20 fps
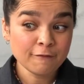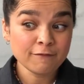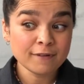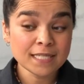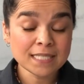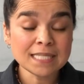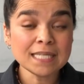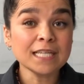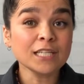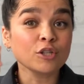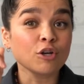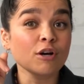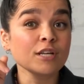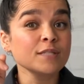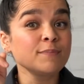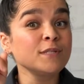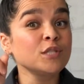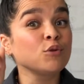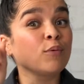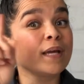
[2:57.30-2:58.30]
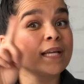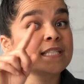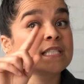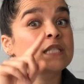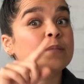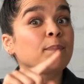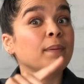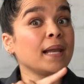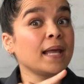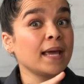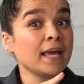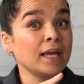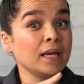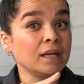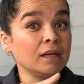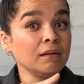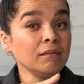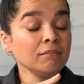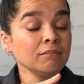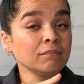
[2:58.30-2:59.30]
Firstly, it asked me to
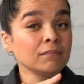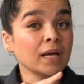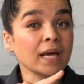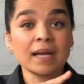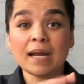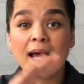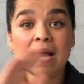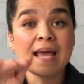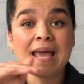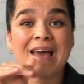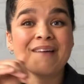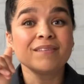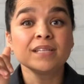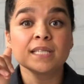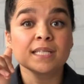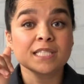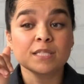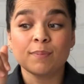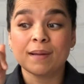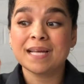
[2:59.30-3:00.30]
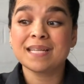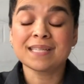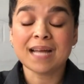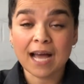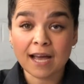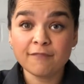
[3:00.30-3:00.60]
explain, and I haven't explained.